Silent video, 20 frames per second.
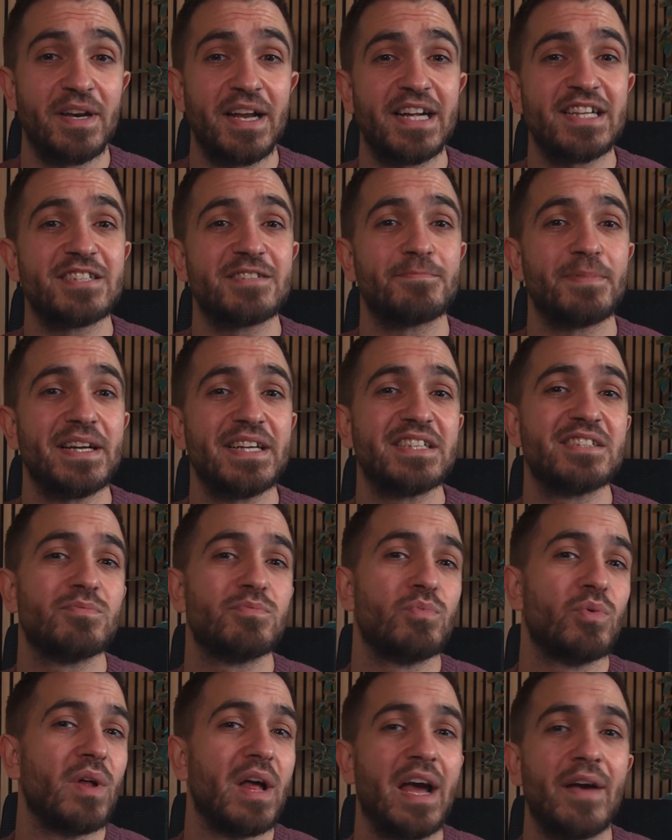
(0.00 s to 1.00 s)
that space
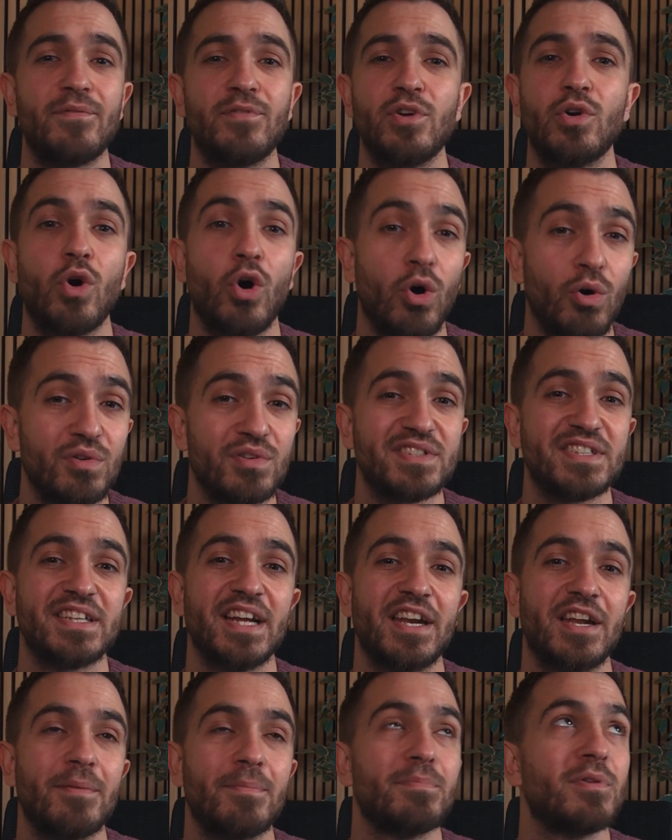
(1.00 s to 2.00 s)
will have your whole
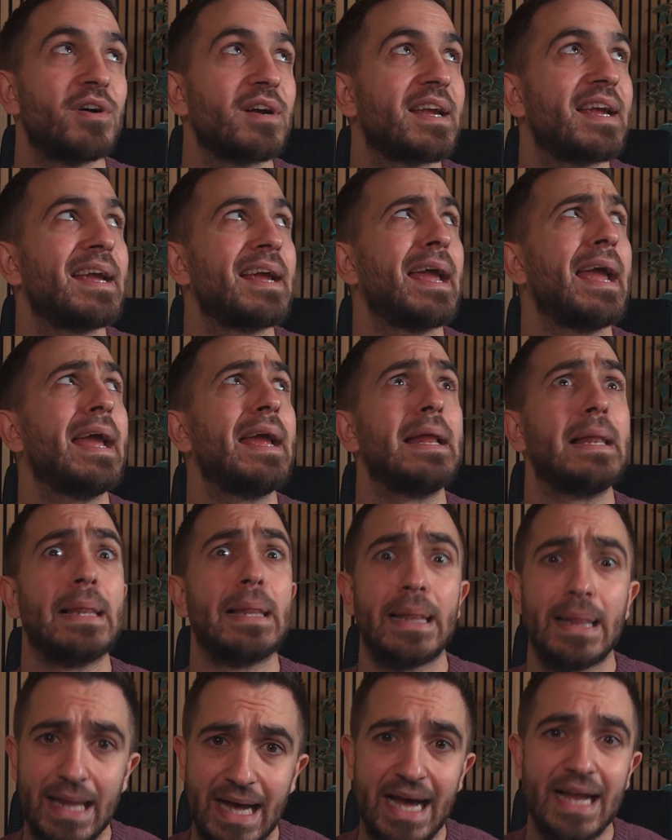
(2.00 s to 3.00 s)
setup looking a
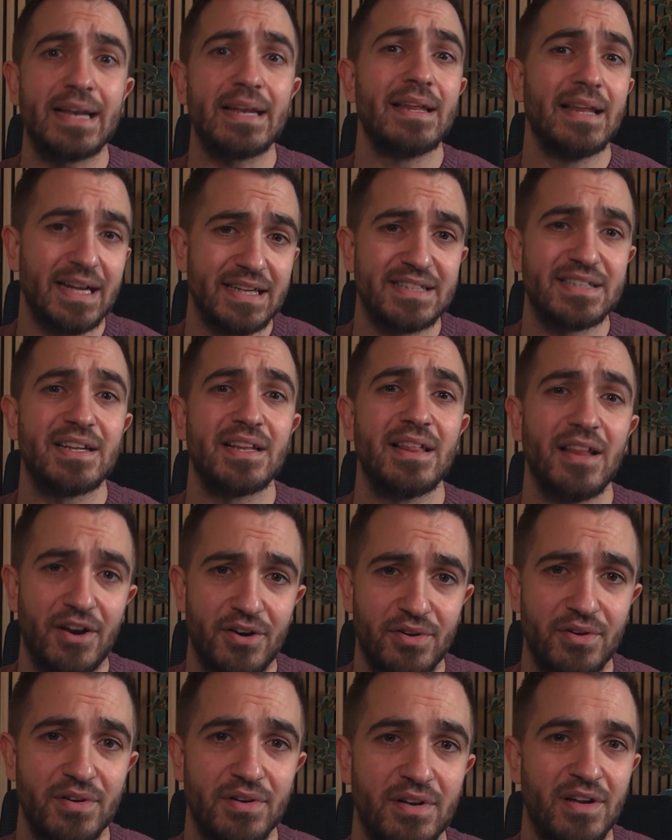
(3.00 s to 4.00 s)
lot less
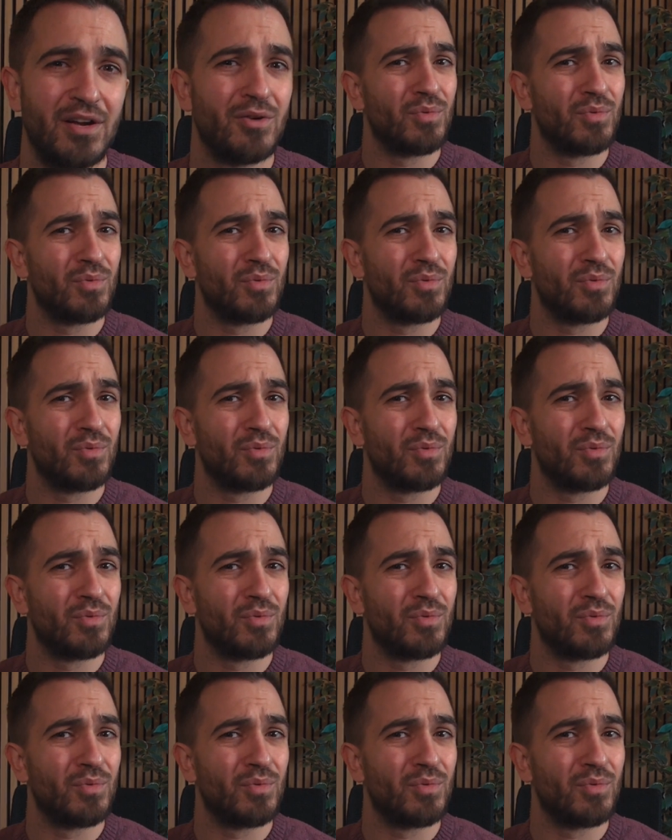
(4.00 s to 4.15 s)
cluttered,